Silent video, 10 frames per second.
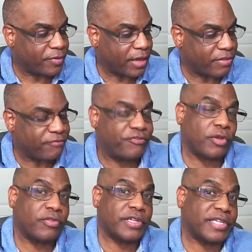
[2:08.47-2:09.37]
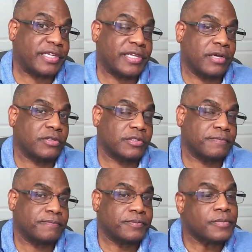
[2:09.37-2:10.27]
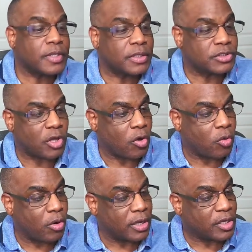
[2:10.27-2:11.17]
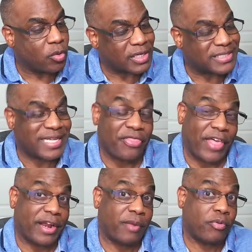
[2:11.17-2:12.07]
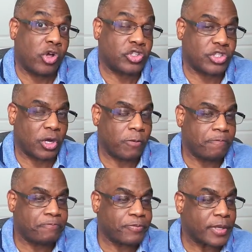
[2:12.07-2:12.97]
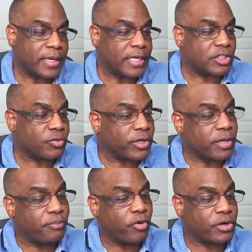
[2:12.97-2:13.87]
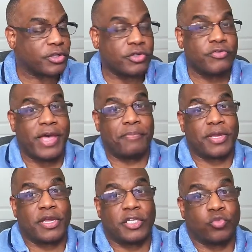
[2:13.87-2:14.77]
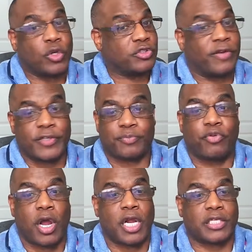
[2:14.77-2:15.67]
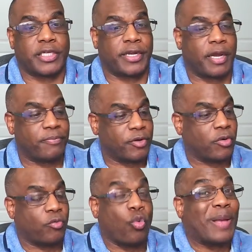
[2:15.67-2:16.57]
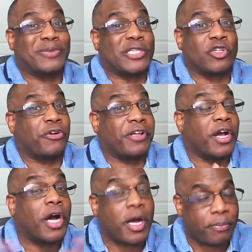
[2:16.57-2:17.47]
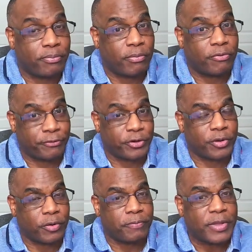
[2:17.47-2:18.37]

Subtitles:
and then fill in the details. So you want to set that up also. It's really important to do that because once you have these products set up, their website's already up for you,